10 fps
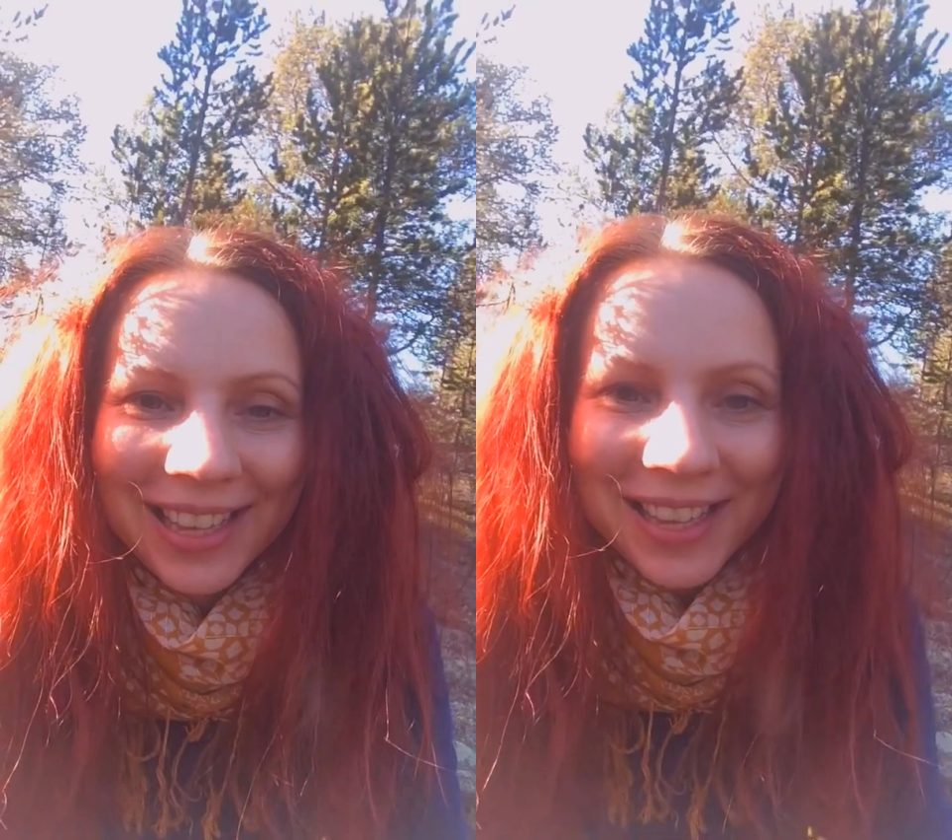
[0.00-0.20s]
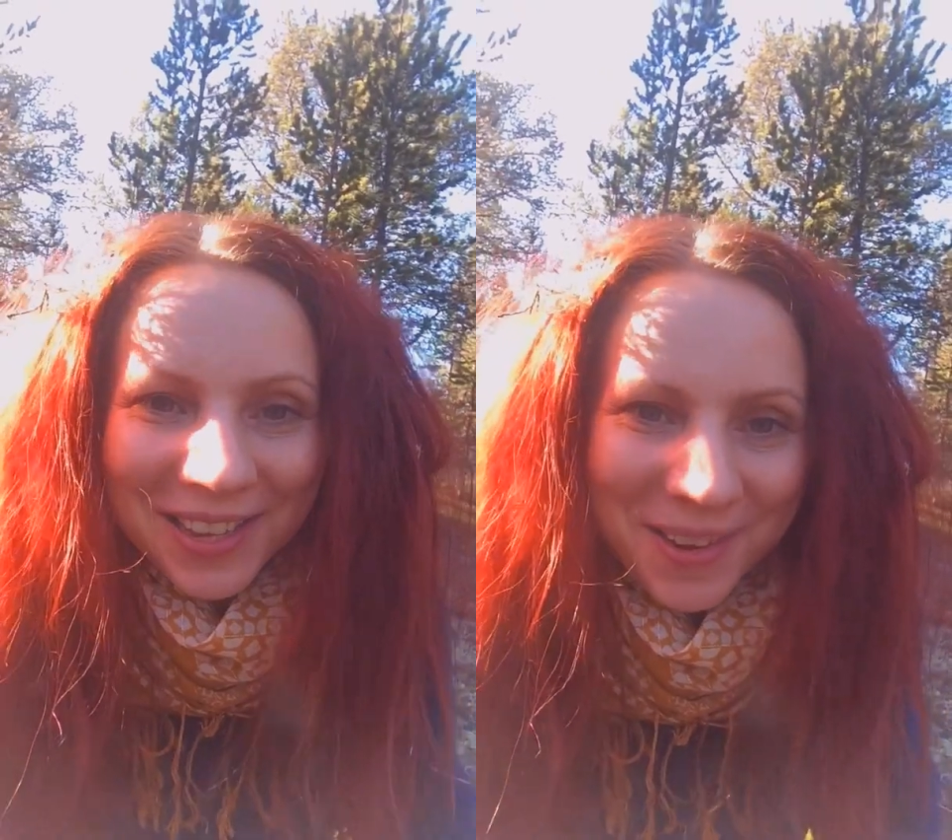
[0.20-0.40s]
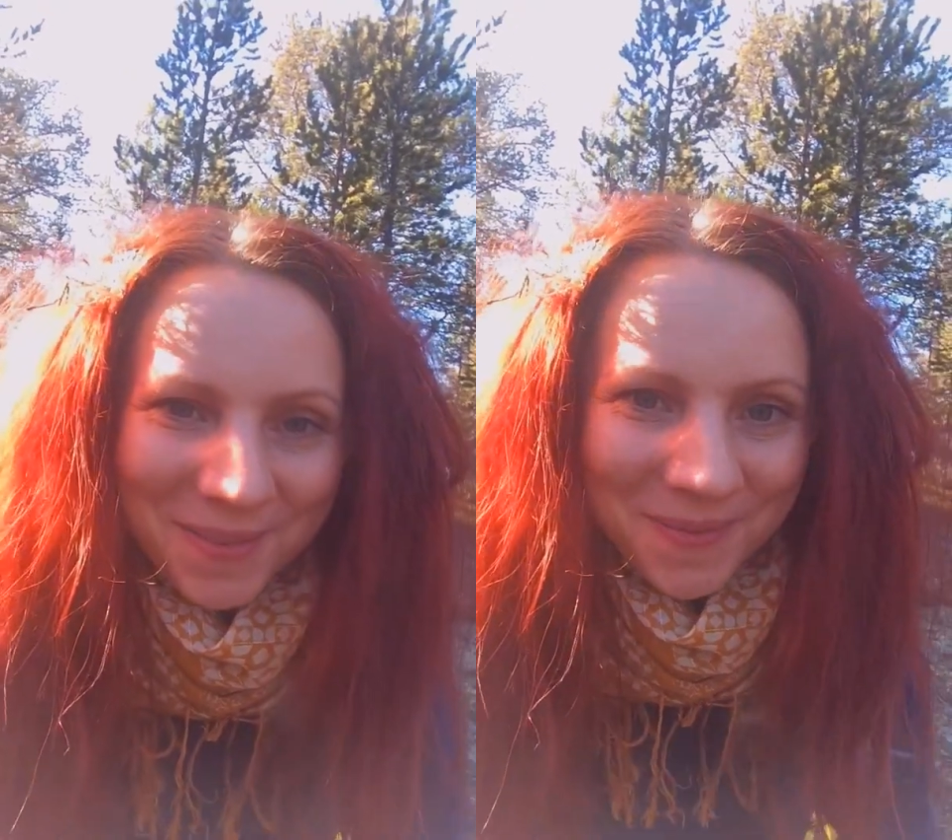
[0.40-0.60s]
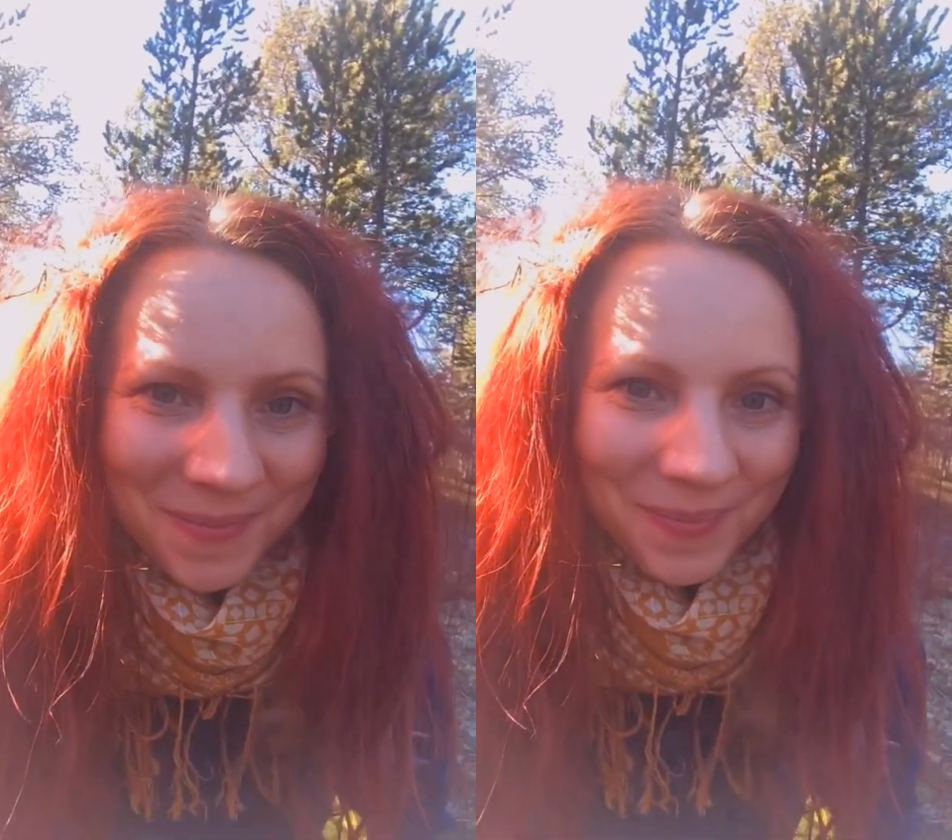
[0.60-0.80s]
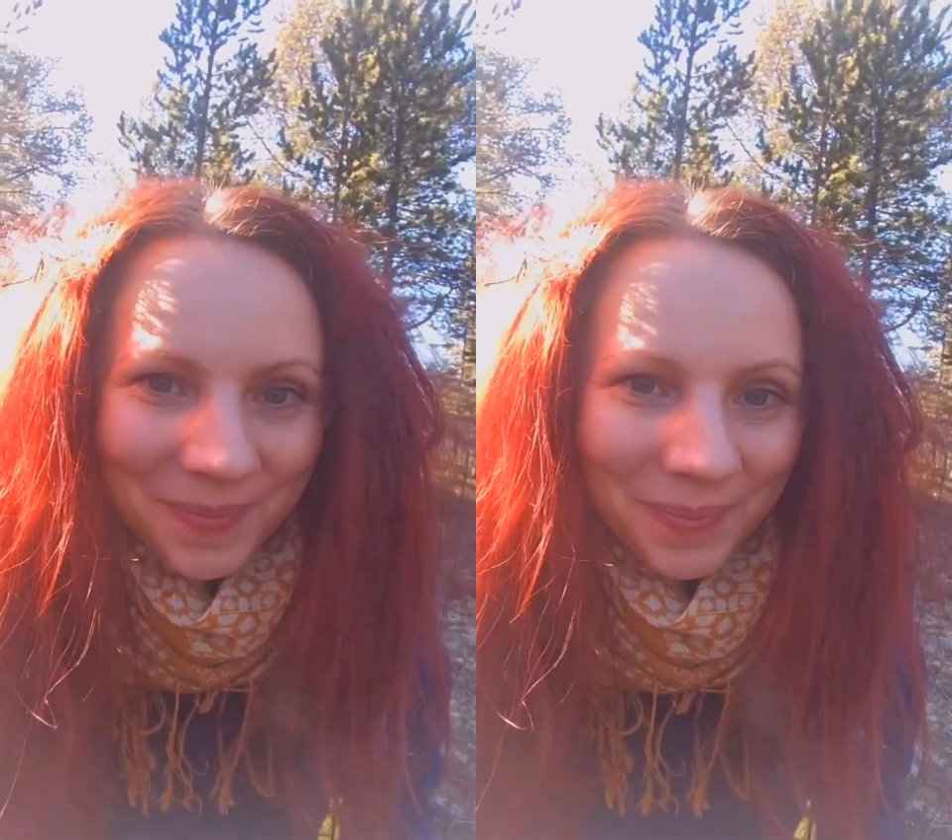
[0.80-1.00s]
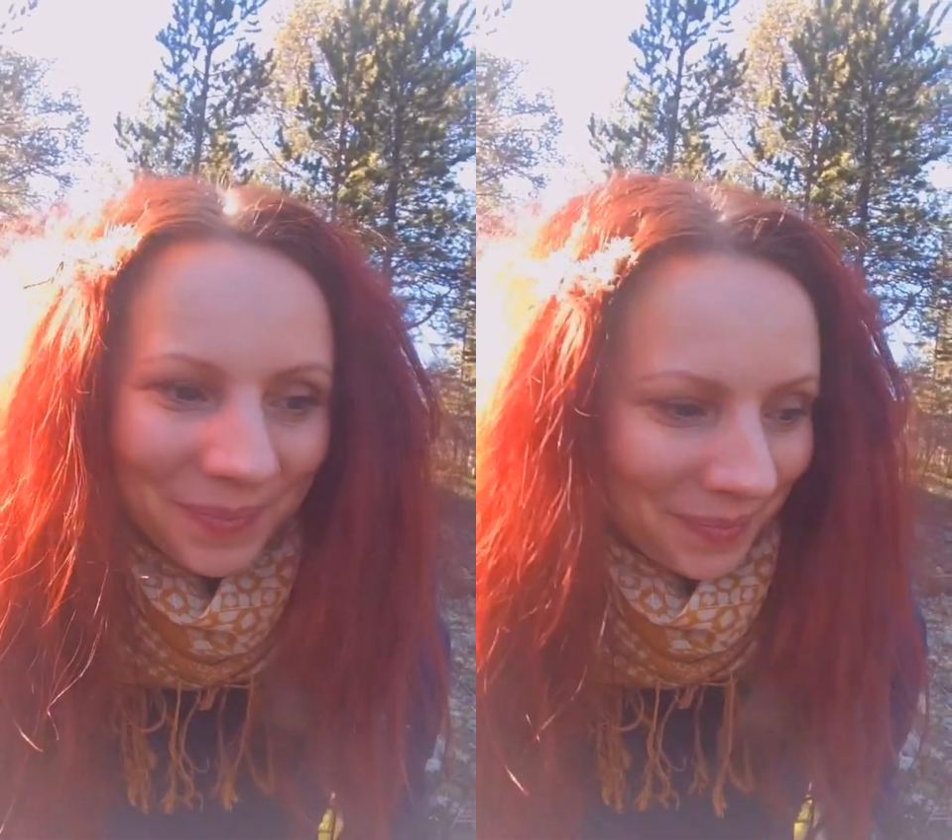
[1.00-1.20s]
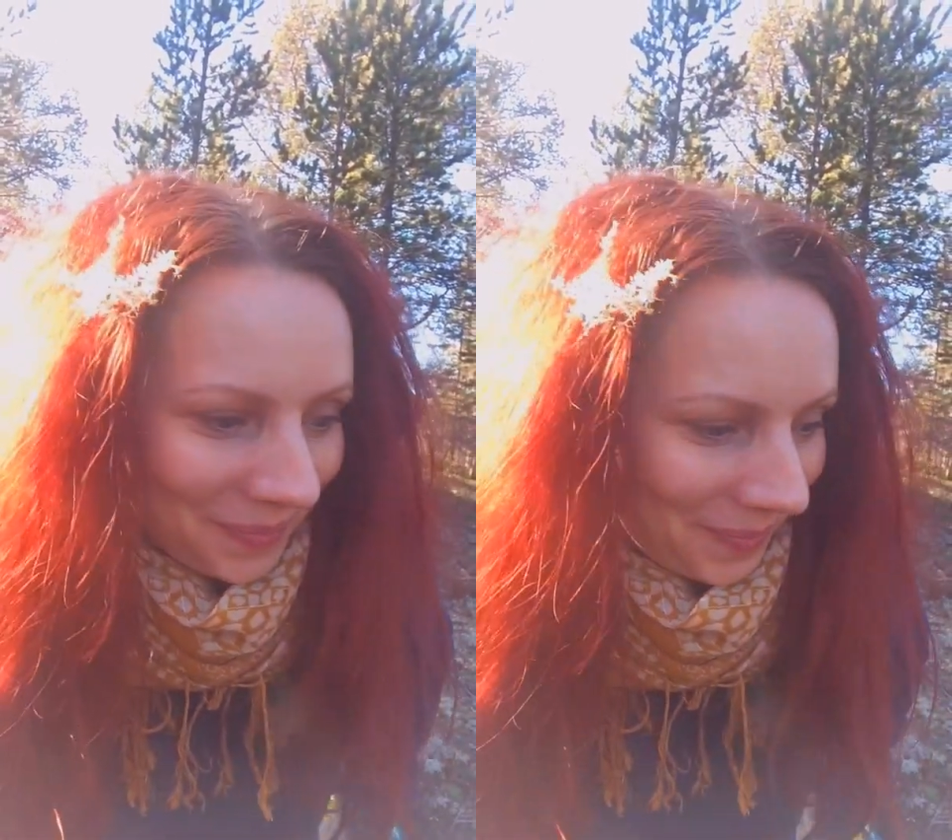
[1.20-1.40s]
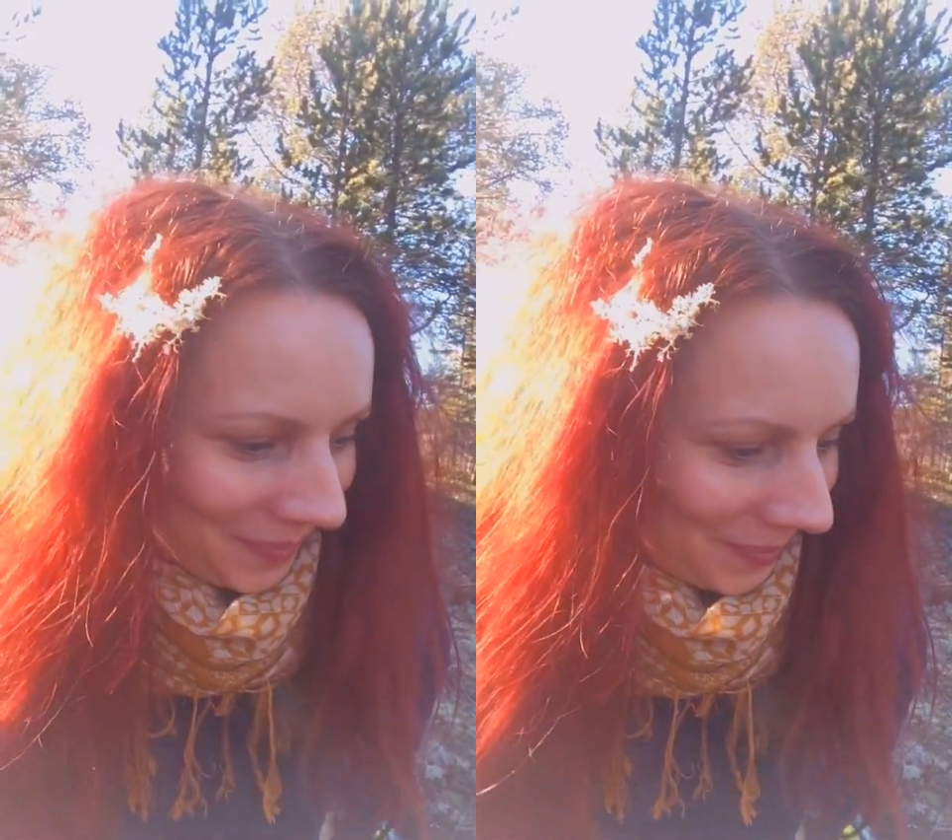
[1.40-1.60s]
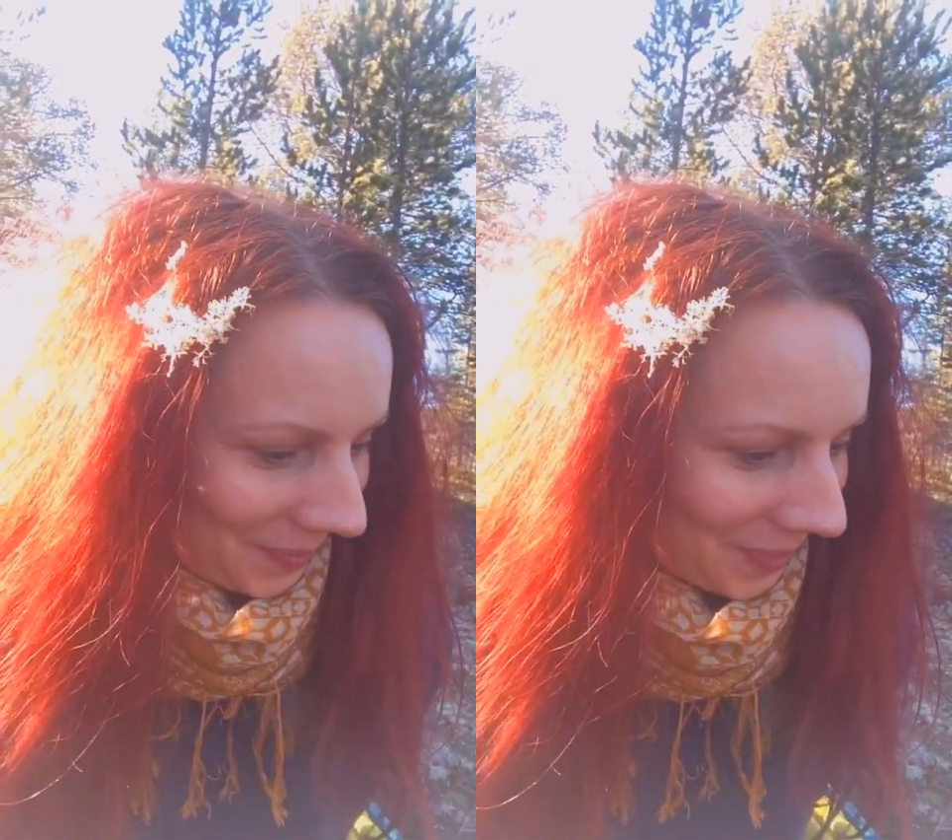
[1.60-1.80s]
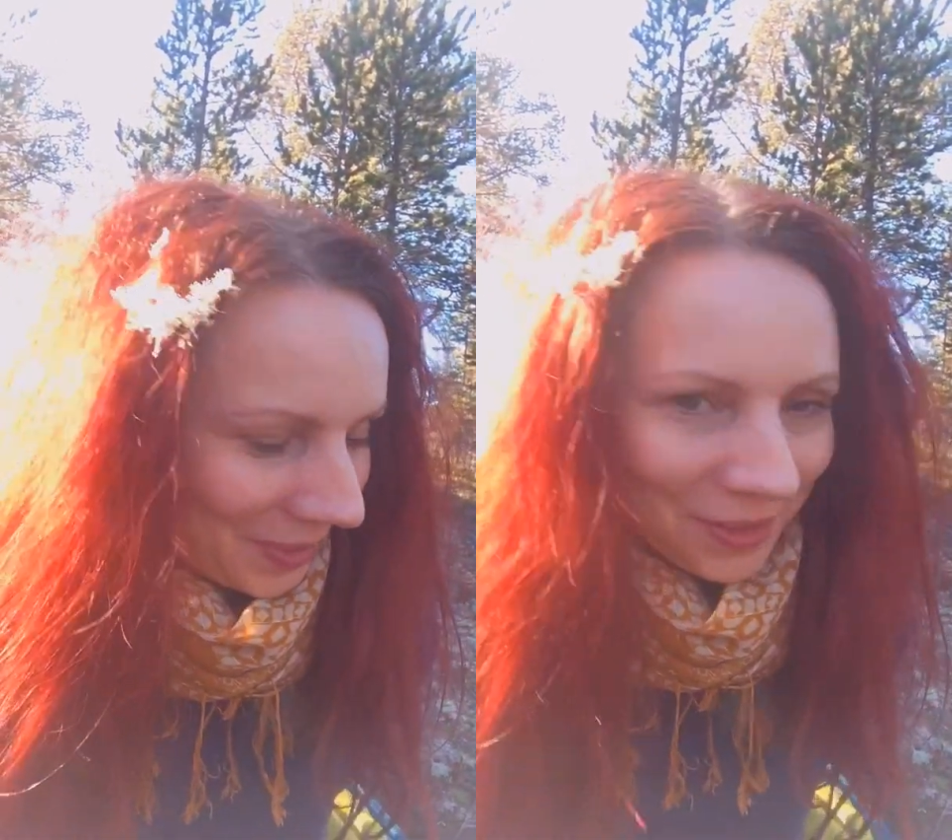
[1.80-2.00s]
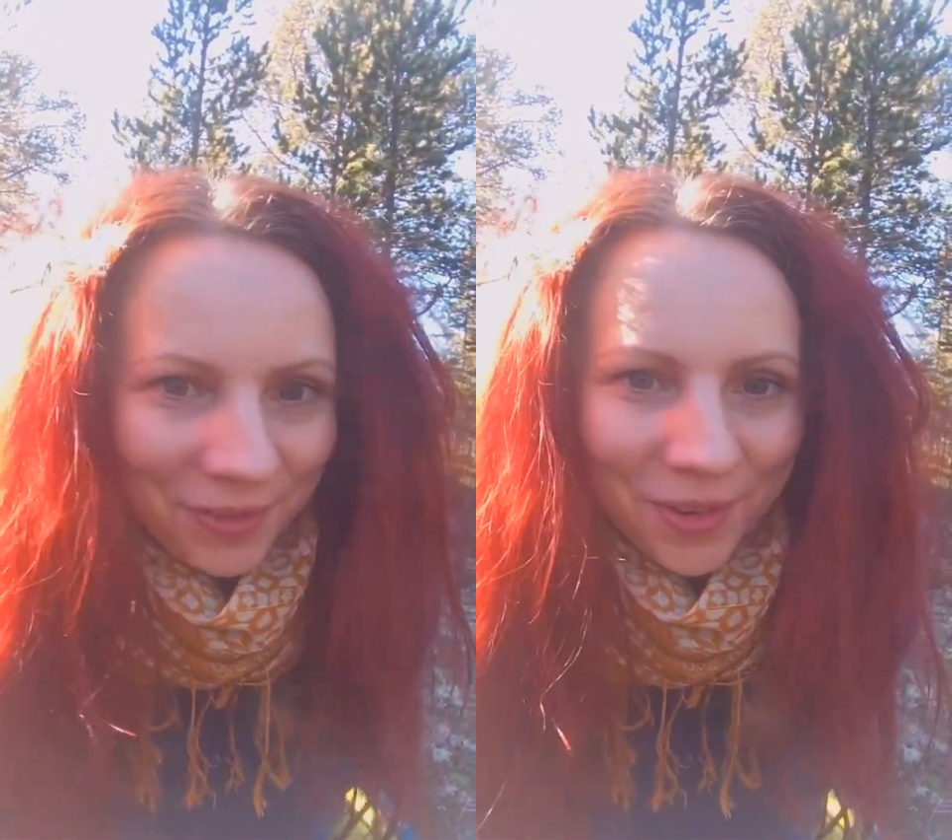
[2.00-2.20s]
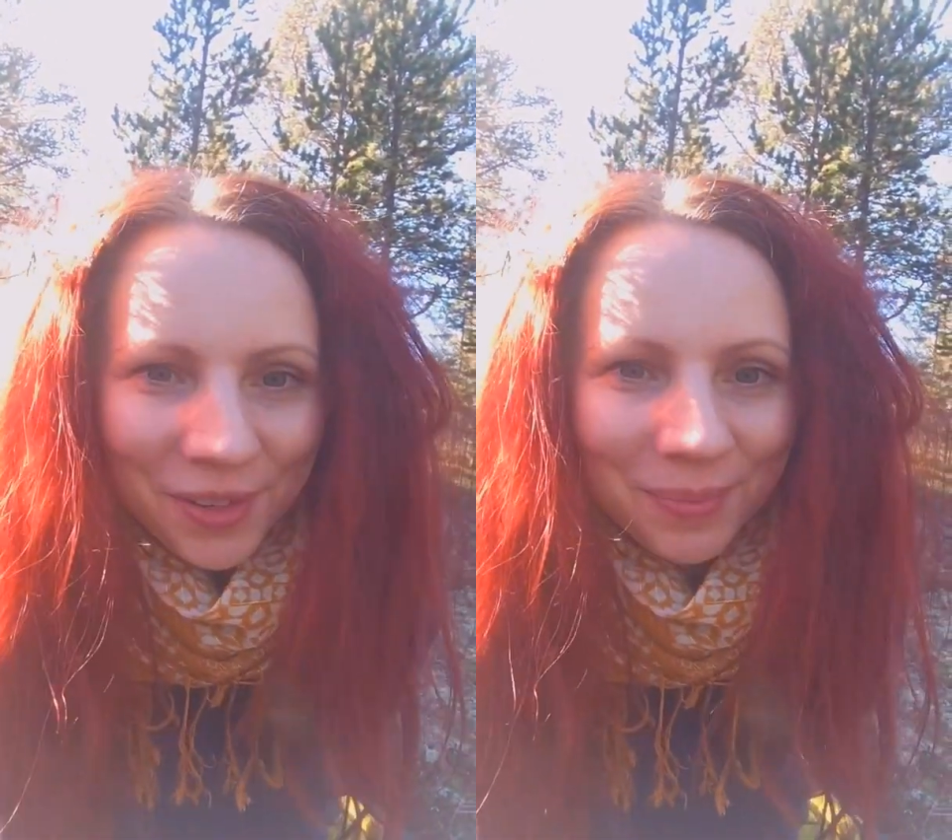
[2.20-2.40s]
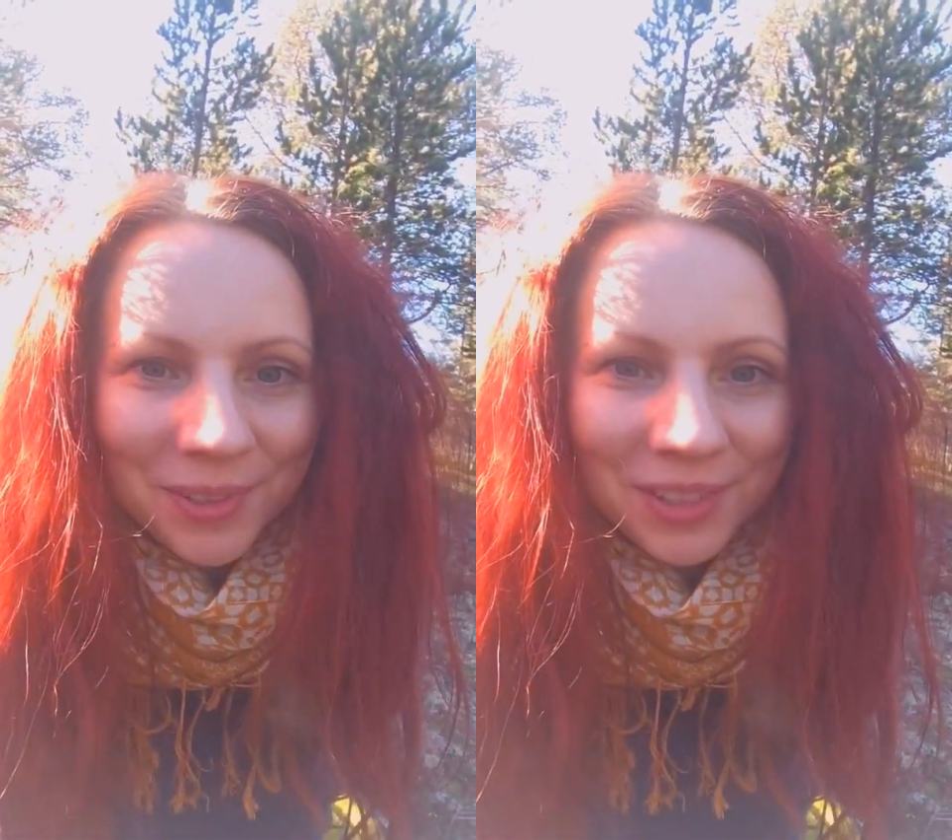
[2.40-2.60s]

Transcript: The first